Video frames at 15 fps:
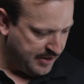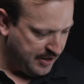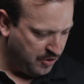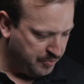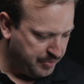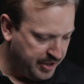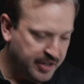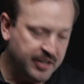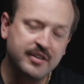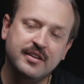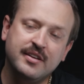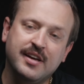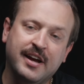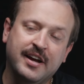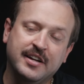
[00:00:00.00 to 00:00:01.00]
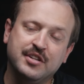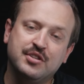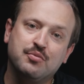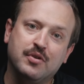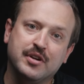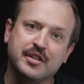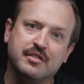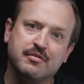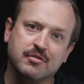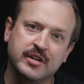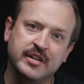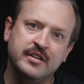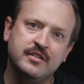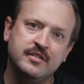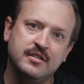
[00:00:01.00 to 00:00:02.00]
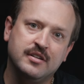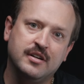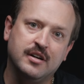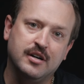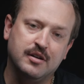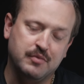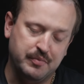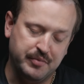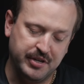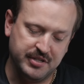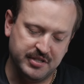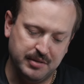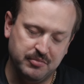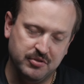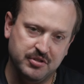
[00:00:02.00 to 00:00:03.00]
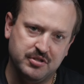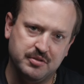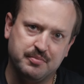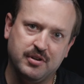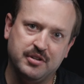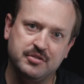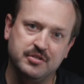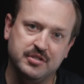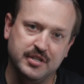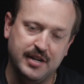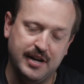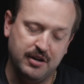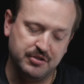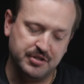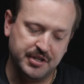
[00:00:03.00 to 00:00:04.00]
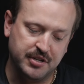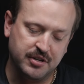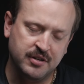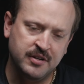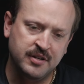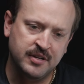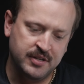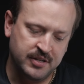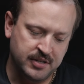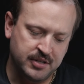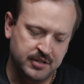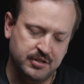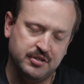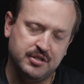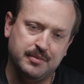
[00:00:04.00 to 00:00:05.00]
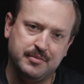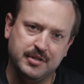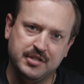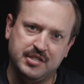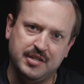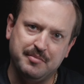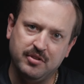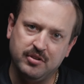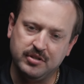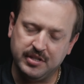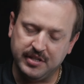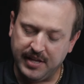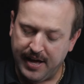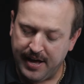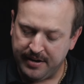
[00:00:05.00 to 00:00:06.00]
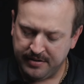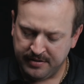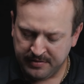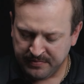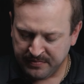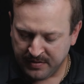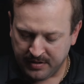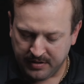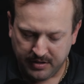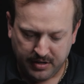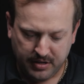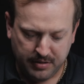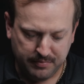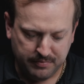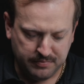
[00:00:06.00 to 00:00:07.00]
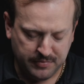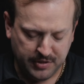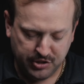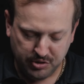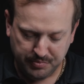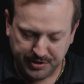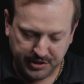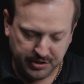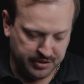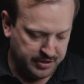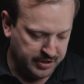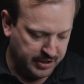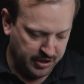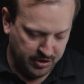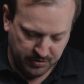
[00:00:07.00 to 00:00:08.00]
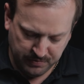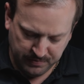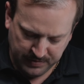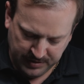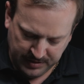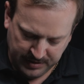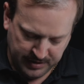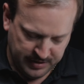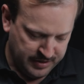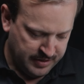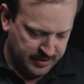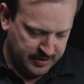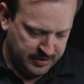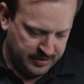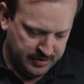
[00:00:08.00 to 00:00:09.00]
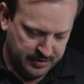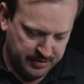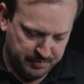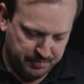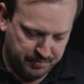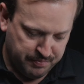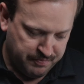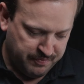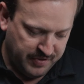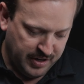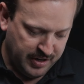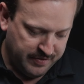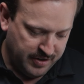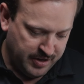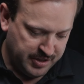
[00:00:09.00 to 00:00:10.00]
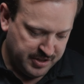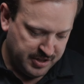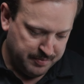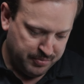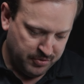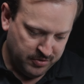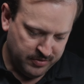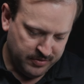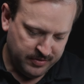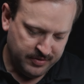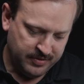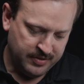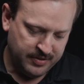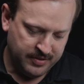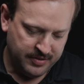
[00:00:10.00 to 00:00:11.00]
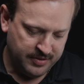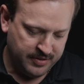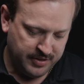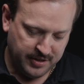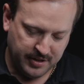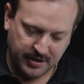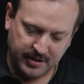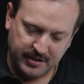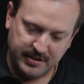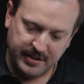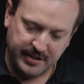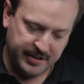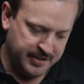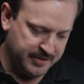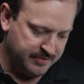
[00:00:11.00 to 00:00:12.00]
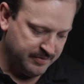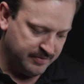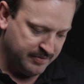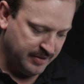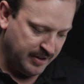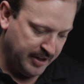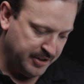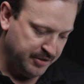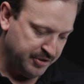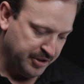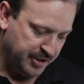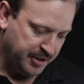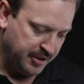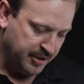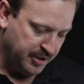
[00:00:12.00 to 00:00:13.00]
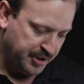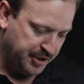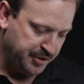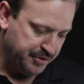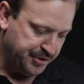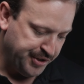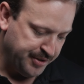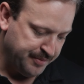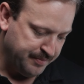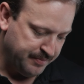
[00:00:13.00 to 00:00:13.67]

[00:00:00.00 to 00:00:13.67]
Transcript: LB 8023 when we assemble the suppressors in-house here. So something similar to that, and you'll be good to go. Very, very simple. You're going to take, I use a Q-tip.